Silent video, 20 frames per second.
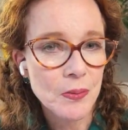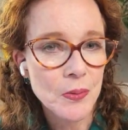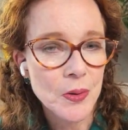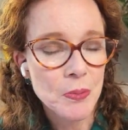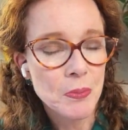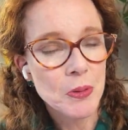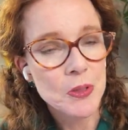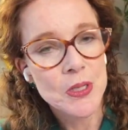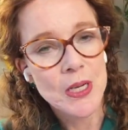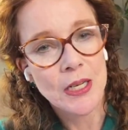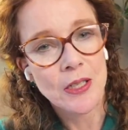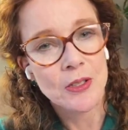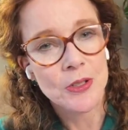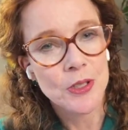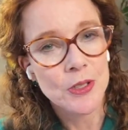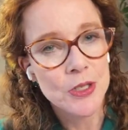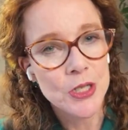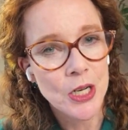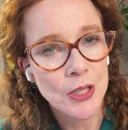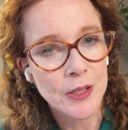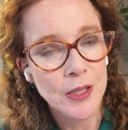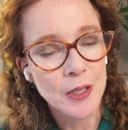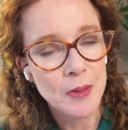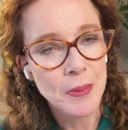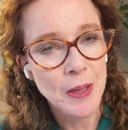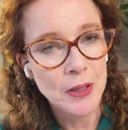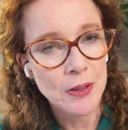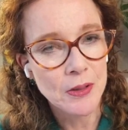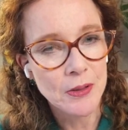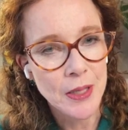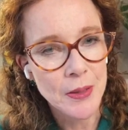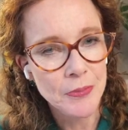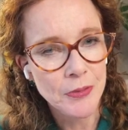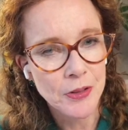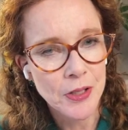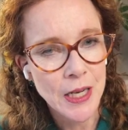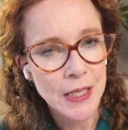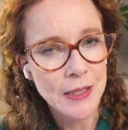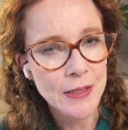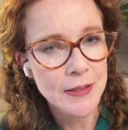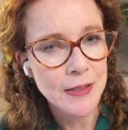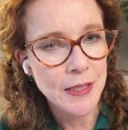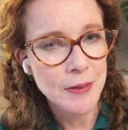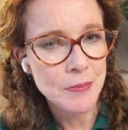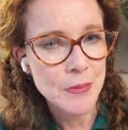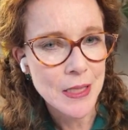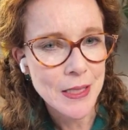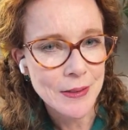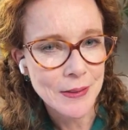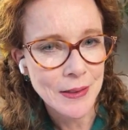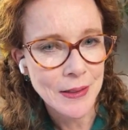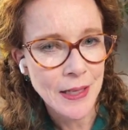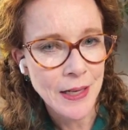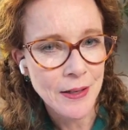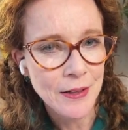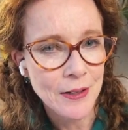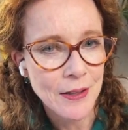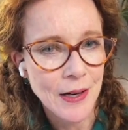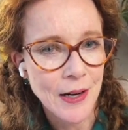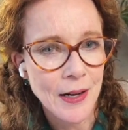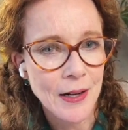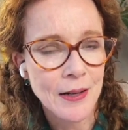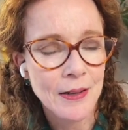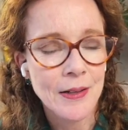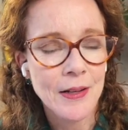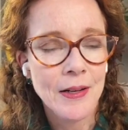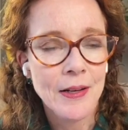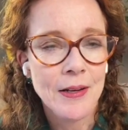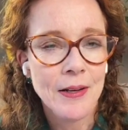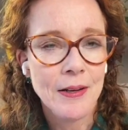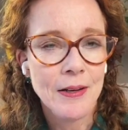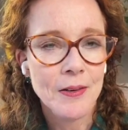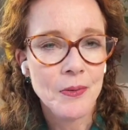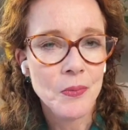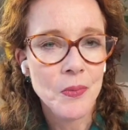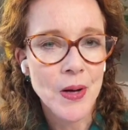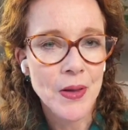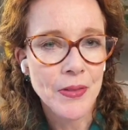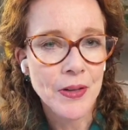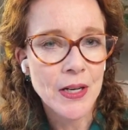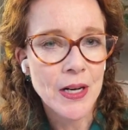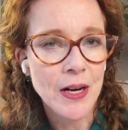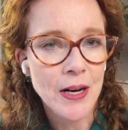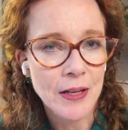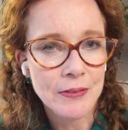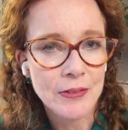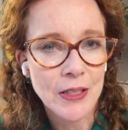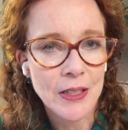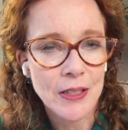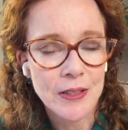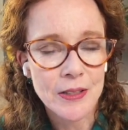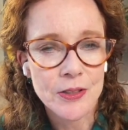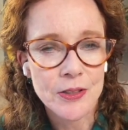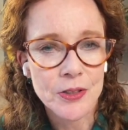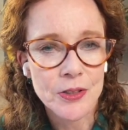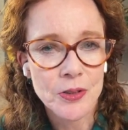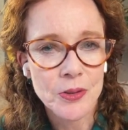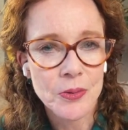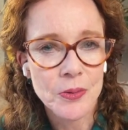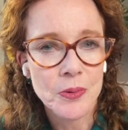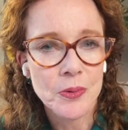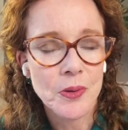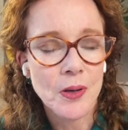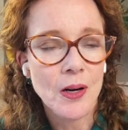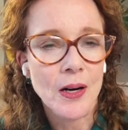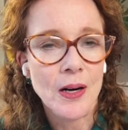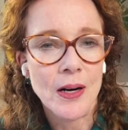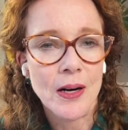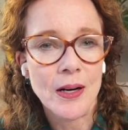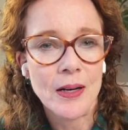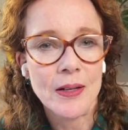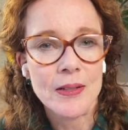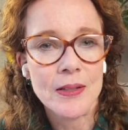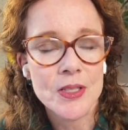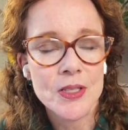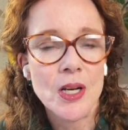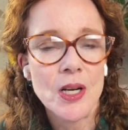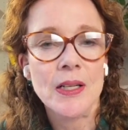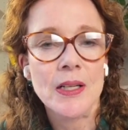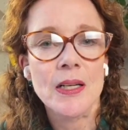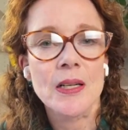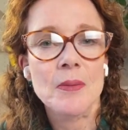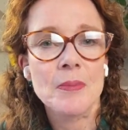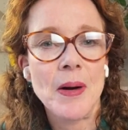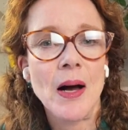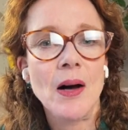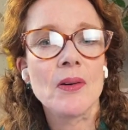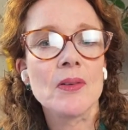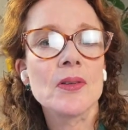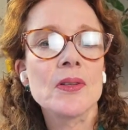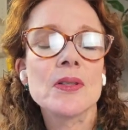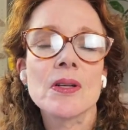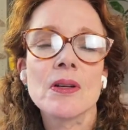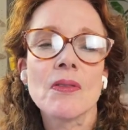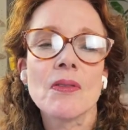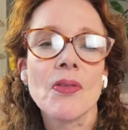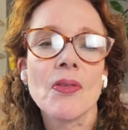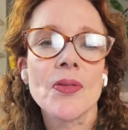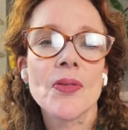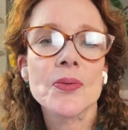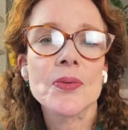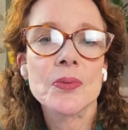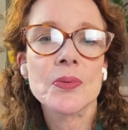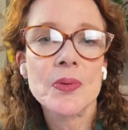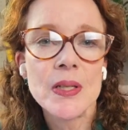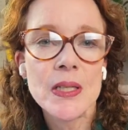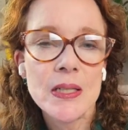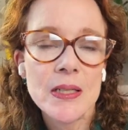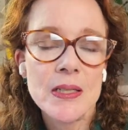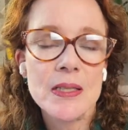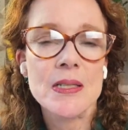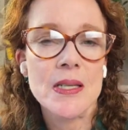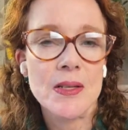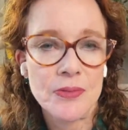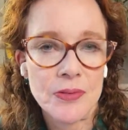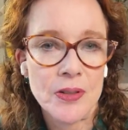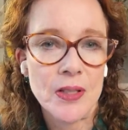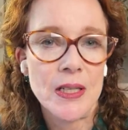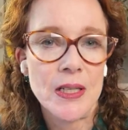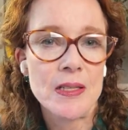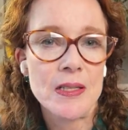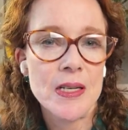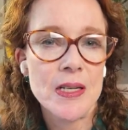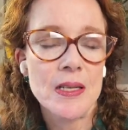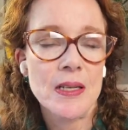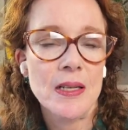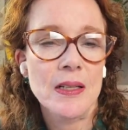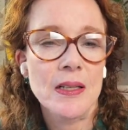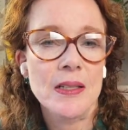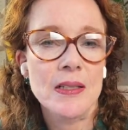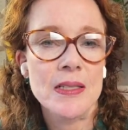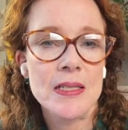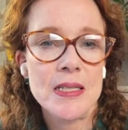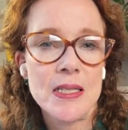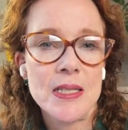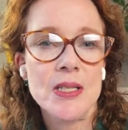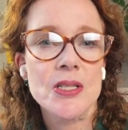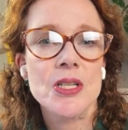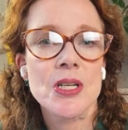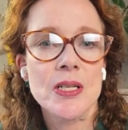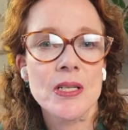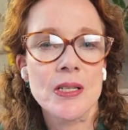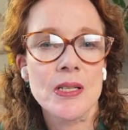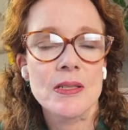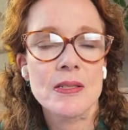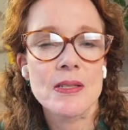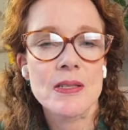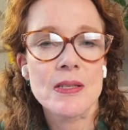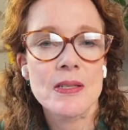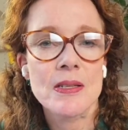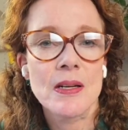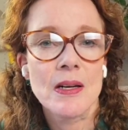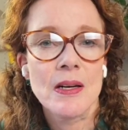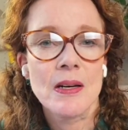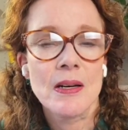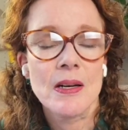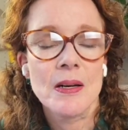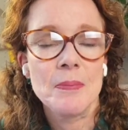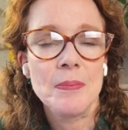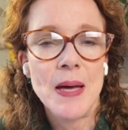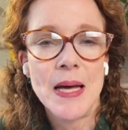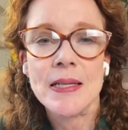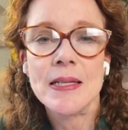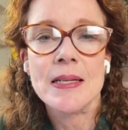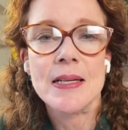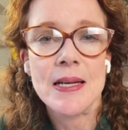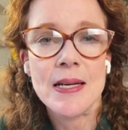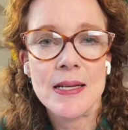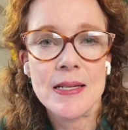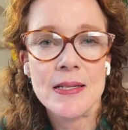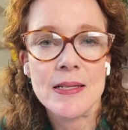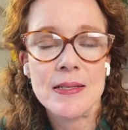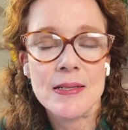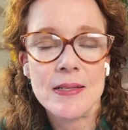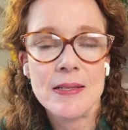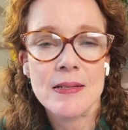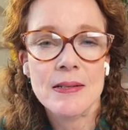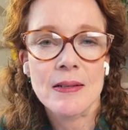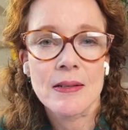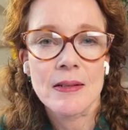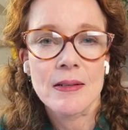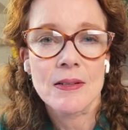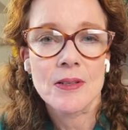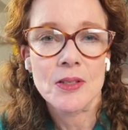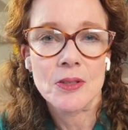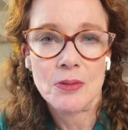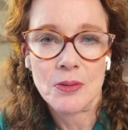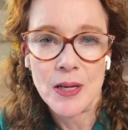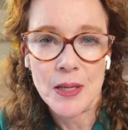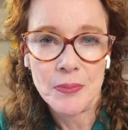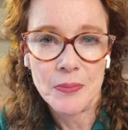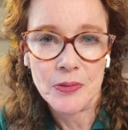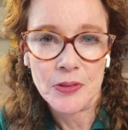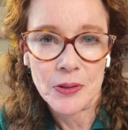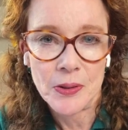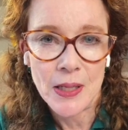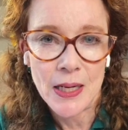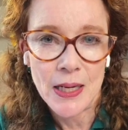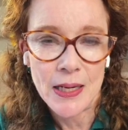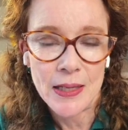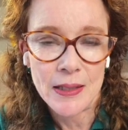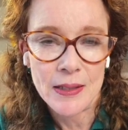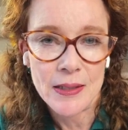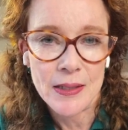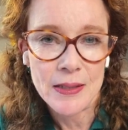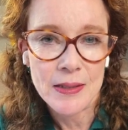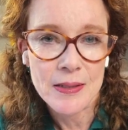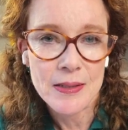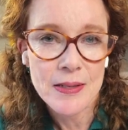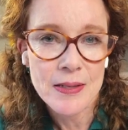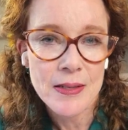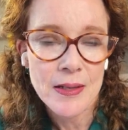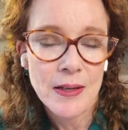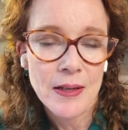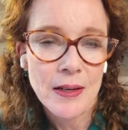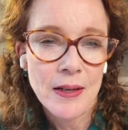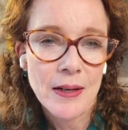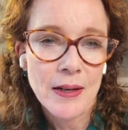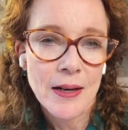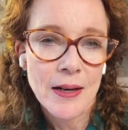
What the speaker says: With Prosecco, you're talking about a grape variety named Glera. With Cava, you are talking about 3 different indigenous Penedès grape varieties.